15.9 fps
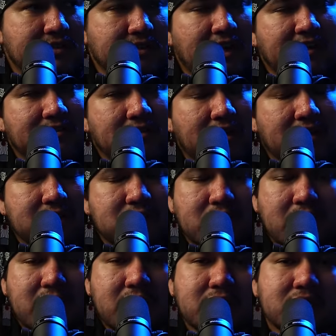So after I
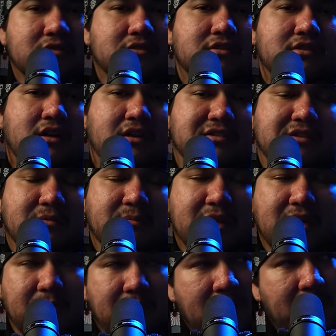charged, I start
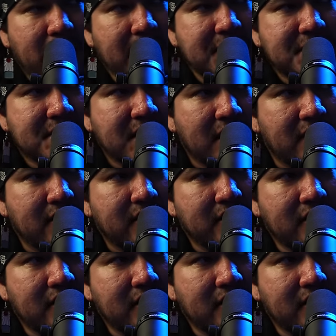making my way south